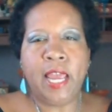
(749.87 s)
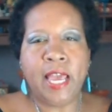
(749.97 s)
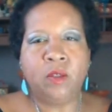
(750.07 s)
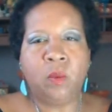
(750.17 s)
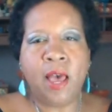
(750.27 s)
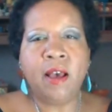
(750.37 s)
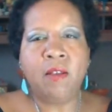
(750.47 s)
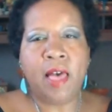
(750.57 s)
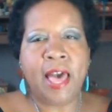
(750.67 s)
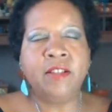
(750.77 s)
as
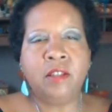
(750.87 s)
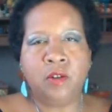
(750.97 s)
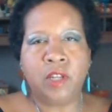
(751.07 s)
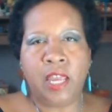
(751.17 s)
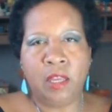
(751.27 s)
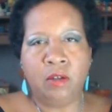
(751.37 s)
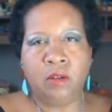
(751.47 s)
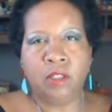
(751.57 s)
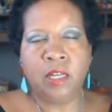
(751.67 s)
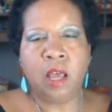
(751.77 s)
well as their
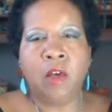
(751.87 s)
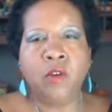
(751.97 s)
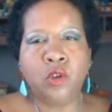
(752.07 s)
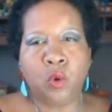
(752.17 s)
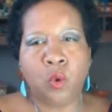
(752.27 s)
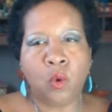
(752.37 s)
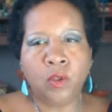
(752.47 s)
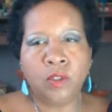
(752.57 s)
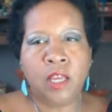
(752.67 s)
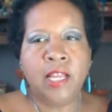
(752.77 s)
candles and other tools